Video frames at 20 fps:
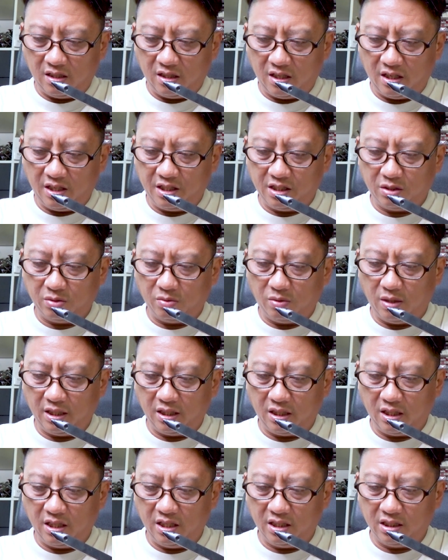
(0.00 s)
I just want
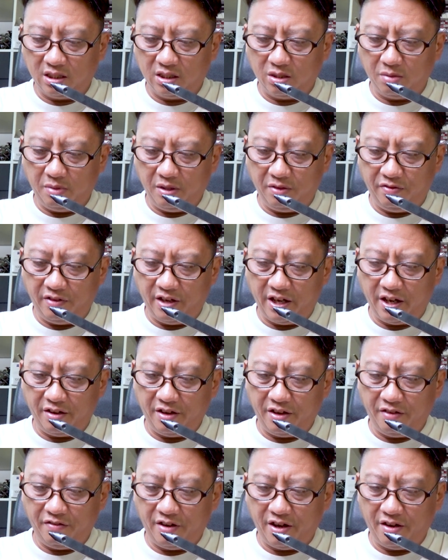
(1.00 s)
this to be
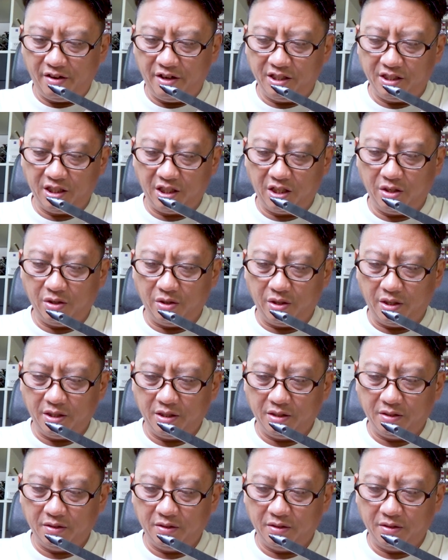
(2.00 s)
very, very secure.